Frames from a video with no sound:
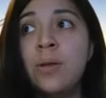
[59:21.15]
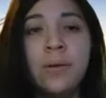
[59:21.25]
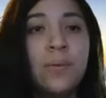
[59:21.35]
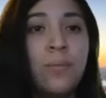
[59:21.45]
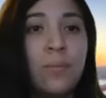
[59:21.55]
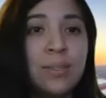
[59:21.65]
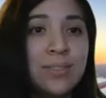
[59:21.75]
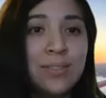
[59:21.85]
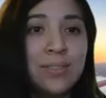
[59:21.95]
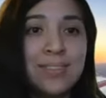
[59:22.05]
once,
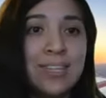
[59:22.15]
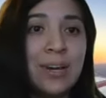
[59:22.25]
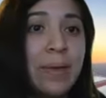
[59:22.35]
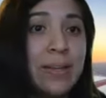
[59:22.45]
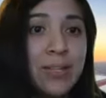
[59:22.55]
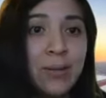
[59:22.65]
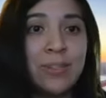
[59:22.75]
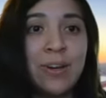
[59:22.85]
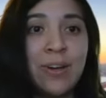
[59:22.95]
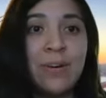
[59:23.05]
midterms
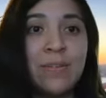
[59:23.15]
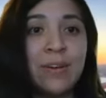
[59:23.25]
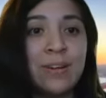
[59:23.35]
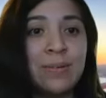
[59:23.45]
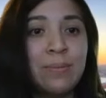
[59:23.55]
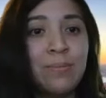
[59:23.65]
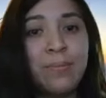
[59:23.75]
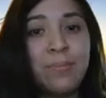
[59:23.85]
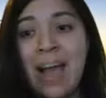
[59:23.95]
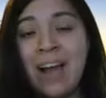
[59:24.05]
are over and
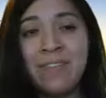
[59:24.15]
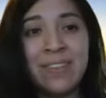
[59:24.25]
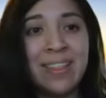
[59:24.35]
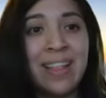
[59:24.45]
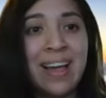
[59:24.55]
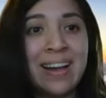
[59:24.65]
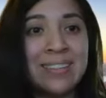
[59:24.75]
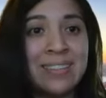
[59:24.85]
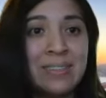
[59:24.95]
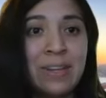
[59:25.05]
half the
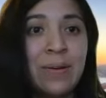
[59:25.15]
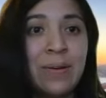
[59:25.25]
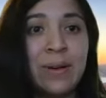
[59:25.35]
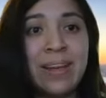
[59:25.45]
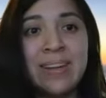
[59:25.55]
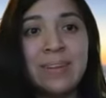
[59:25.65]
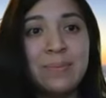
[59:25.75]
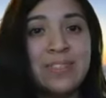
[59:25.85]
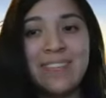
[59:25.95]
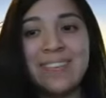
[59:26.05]
class, or 80%
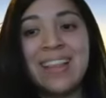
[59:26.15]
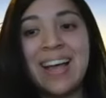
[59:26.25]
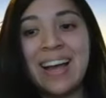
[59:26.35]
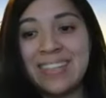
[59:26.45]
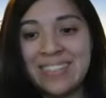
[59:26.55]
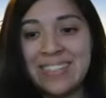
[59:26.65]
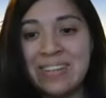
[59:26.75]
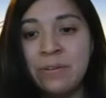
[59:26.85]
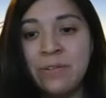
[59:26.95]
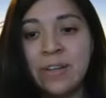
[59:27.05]
of the class is
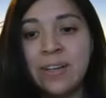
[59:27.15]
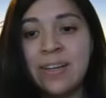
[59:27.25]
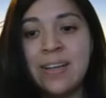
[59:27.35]
over.